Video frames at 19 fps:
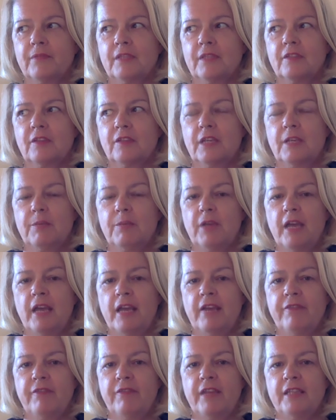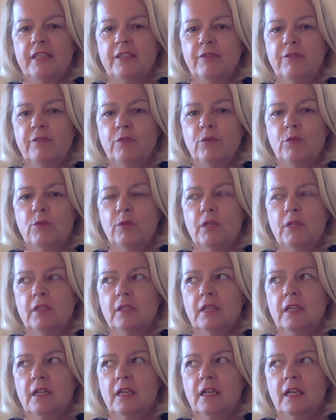So keep your head facing forwards
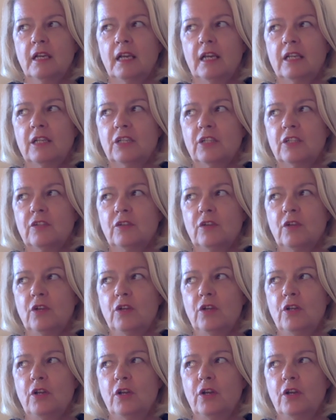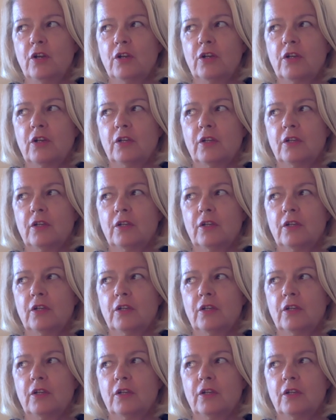and just look